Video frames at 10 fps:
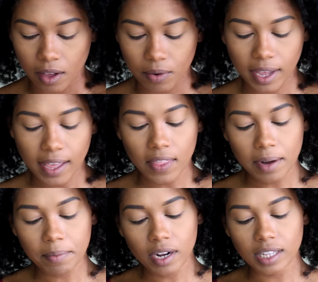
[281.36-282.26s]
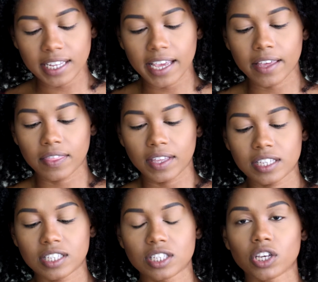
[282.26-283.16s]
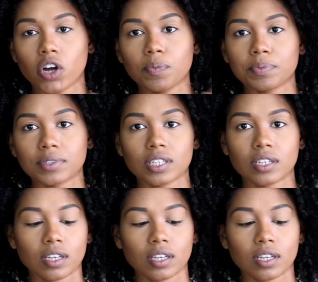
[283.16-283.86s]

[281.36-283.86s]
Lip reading: Okay, and then I'm going to take the sculpt